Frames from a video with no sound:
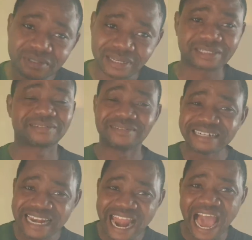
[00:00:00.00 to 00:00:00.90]
and if
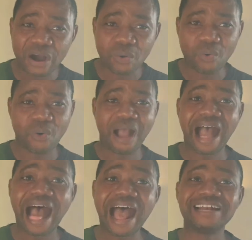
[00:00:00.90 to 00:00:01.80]
you have a channel
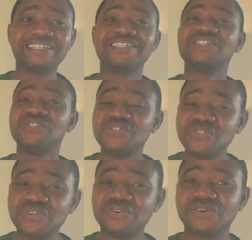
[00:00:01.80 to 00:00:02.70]
but you haven't
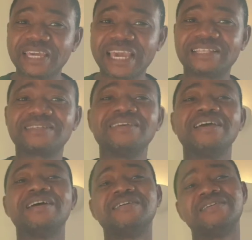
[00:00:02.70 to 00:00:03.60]
been uploading videos.
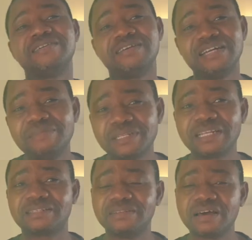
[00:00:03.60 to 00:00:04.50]
The
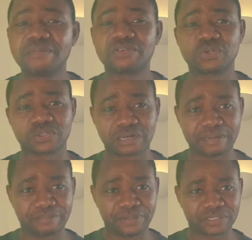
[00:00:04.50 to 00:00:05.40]
reason why you have to